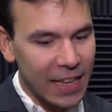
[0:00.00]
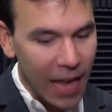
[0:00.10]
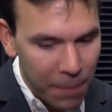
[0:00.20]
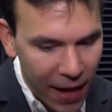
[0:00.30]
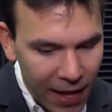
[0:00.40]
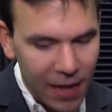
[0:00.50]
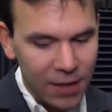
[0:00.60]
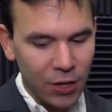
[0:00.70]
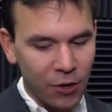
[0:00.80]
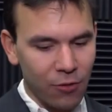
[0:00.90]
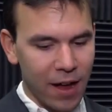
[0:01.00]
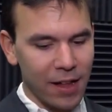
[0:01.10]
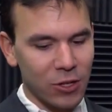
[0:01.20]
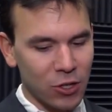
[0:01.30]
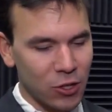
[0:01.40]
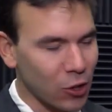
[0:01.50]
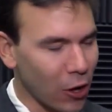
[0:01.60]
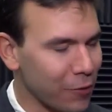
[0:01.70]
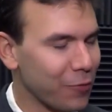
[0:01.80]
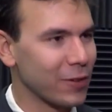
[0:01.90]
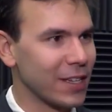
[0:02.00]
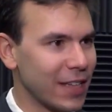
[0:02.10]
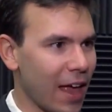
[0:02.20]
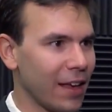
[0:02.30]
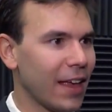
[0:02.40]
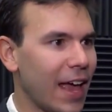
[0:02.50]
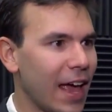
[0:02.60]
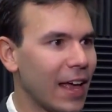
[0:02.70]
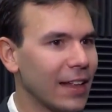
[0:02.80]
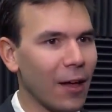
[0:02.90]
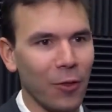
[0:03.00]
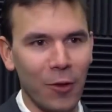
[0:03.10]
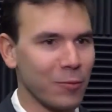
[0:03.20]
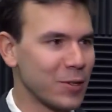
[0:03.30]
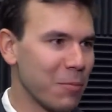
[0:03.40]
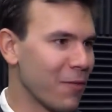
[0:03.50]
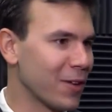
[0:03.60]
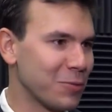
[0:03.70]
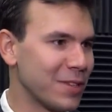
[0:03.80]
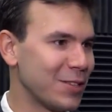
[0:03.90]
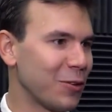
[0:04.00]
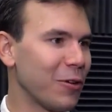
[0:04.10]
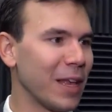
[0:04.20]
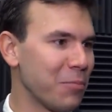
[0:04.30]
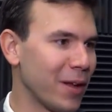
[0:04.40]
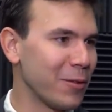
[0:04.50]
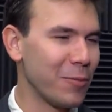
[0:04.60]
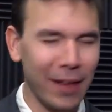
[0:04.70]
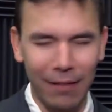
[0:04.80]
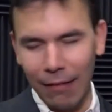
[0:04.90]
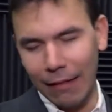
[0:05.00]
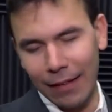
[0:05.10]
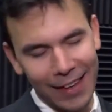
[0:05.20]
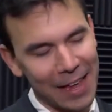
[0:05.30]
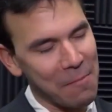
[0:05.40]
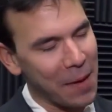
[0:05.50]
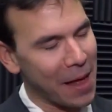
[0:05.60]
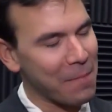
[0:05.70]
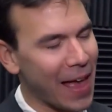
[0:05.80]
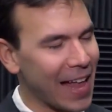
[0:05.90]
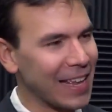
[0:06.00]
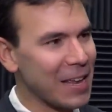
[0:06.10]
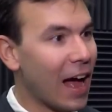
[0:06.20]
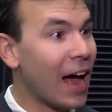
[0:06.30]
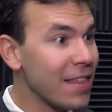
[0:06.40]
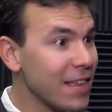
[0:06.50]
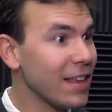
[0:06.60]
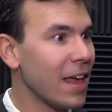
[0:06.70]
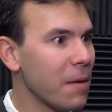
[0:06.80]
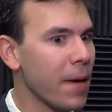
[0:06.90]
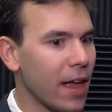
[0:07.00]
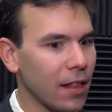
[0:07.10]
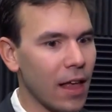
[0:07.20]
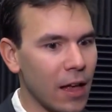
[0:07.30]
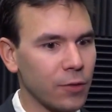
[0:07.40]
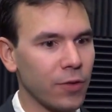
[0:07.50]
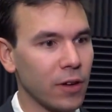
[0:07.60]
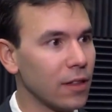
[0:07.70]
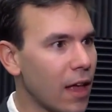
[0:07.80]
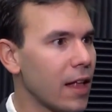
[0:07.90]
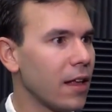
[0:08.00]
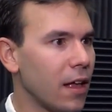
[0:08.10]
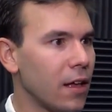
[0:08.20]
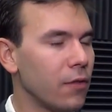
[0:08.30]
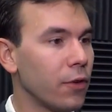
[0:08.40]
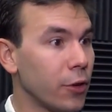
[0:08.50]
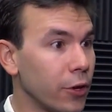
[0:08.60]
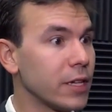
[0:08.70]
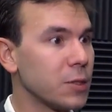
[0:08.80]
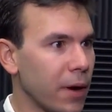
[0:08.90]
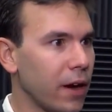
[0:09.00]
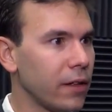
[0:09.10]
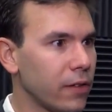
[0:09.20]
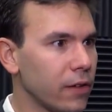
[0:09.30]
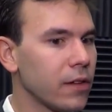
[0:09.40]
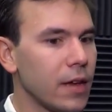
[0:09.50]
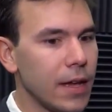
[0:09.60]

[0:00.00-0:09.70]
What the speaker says: Gamepad is a great start for today, and although some of us would disagree, like Brendan would be like, "Ugh, Gamepad bad." I think Gamepad allows for a lot of good experiences.